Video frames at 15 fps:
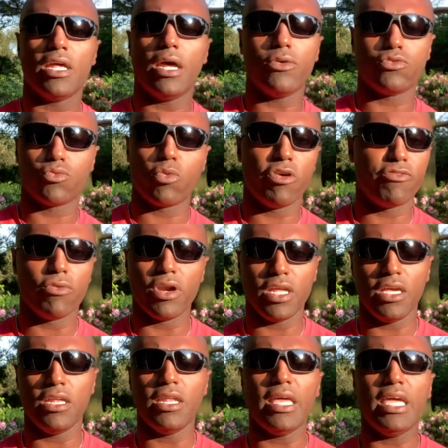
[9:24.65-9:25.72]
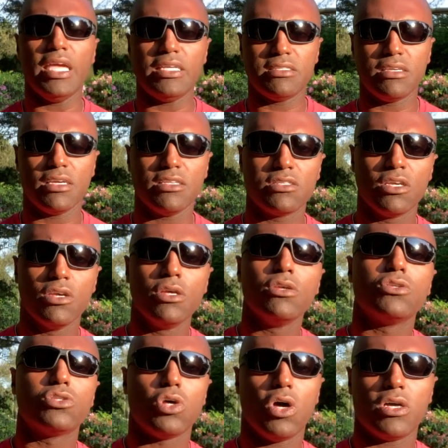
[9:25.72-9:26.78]
And I was running in Asics
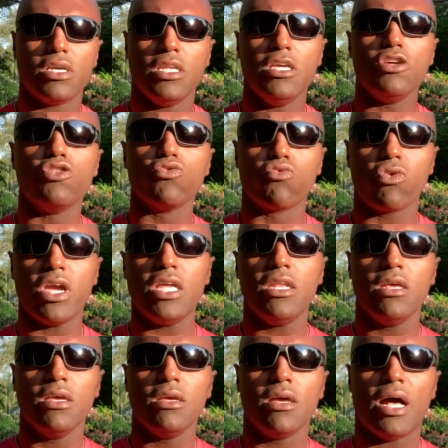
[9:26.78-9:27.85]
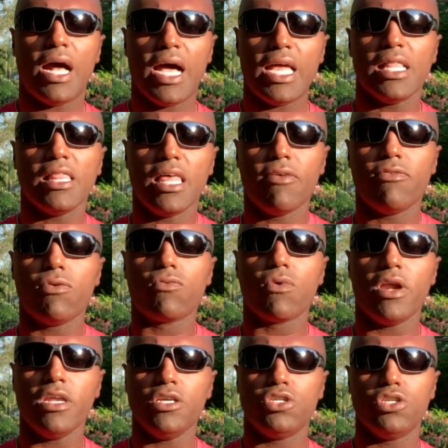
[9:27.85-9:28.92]
Saucony, great high level
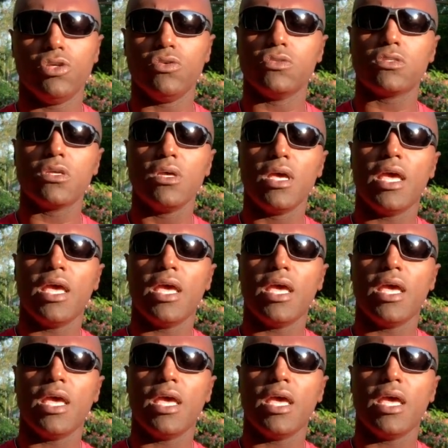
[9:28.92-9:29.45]
running shoes,